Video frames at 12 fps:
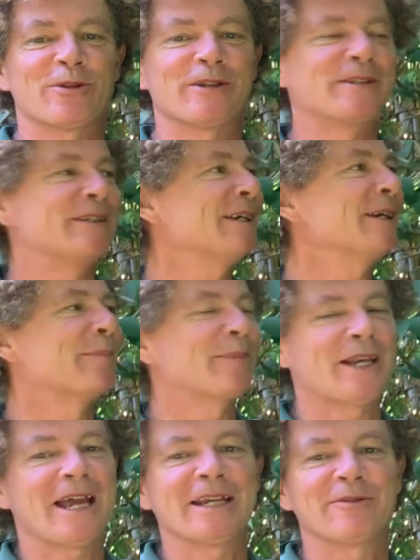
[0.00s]
the dinner
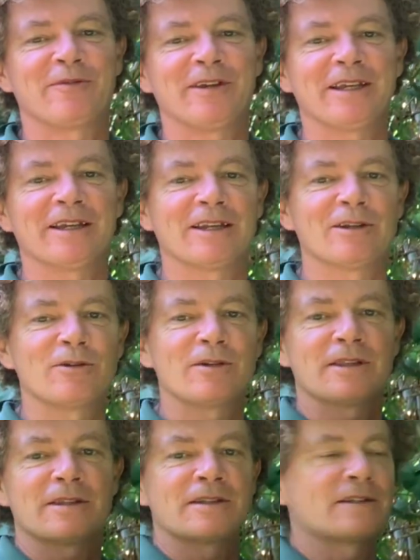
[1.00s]
plate fig and look
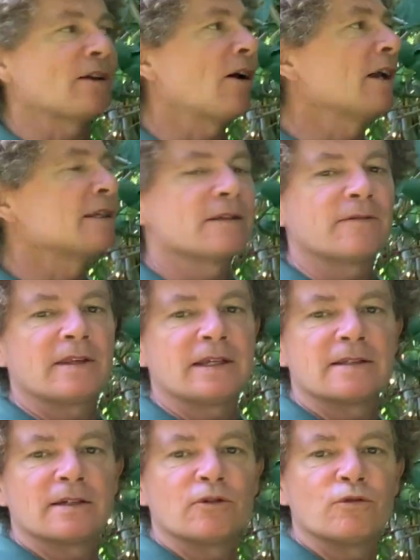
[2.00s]
at the size of
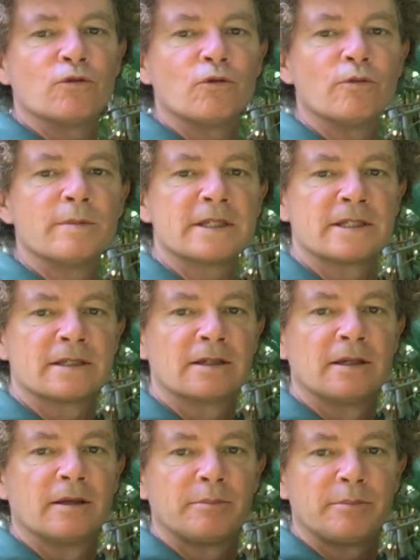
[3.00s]
these enormous
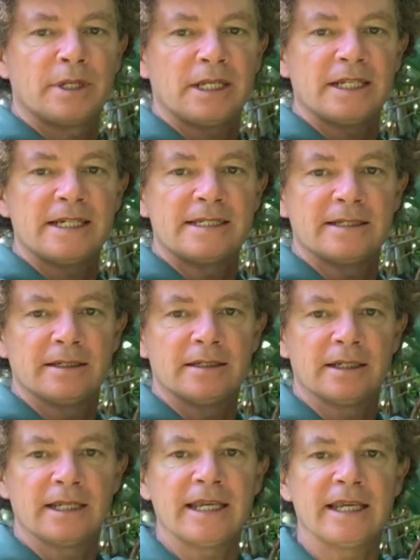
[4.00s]

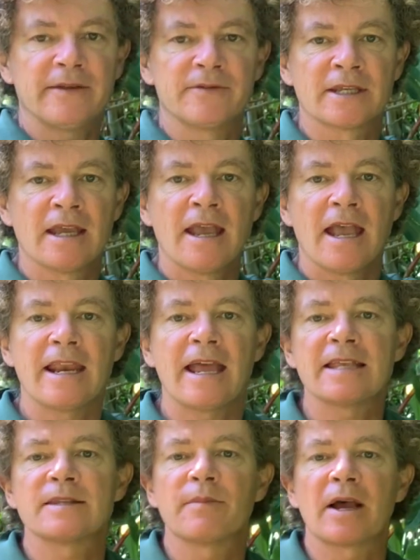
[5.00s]
leaves. It
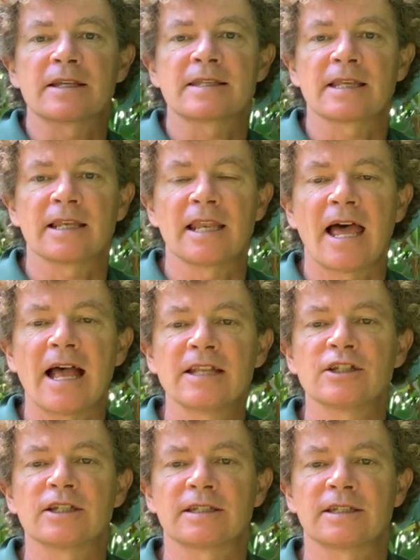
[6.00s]
has amongst the
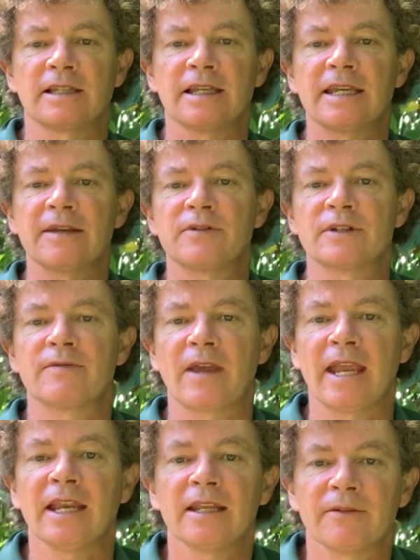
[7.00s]
largest leaves of
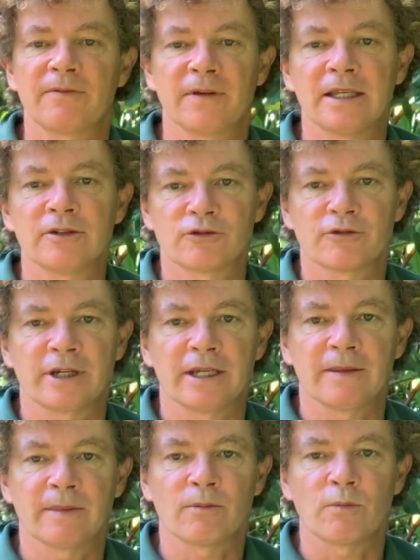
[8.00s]
any fig
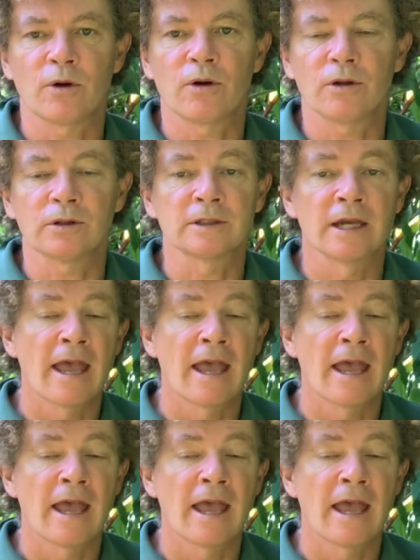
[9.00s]
tree in the world.